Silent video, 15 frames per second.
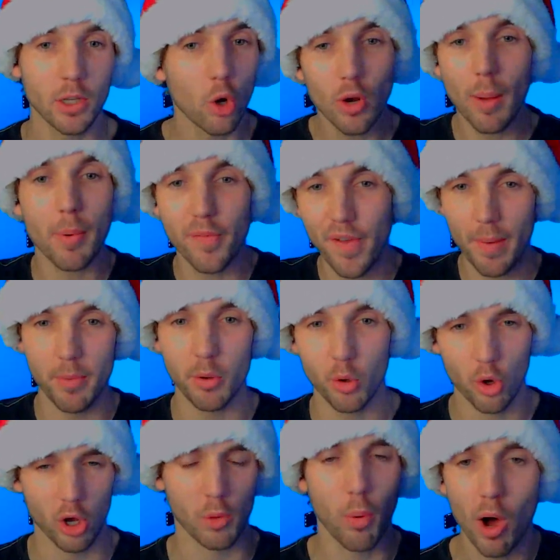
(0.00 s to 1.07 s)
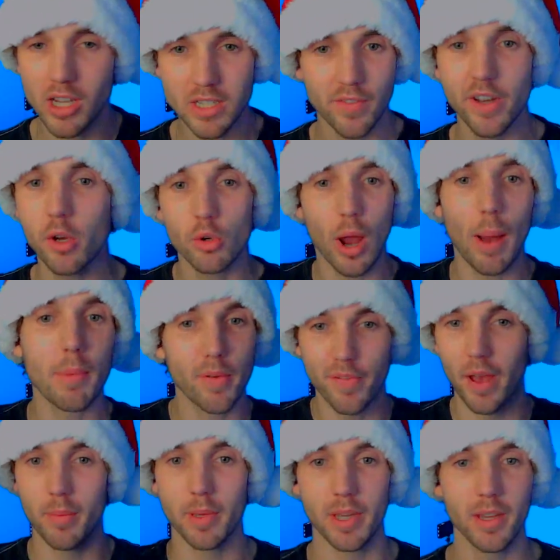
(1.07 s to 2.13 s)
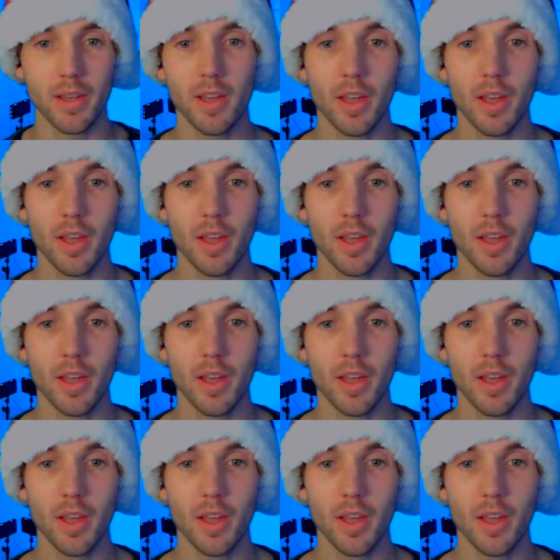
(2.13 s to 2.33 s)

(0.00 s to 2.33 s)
Go grab your family real quick. Pause the video, grab your family.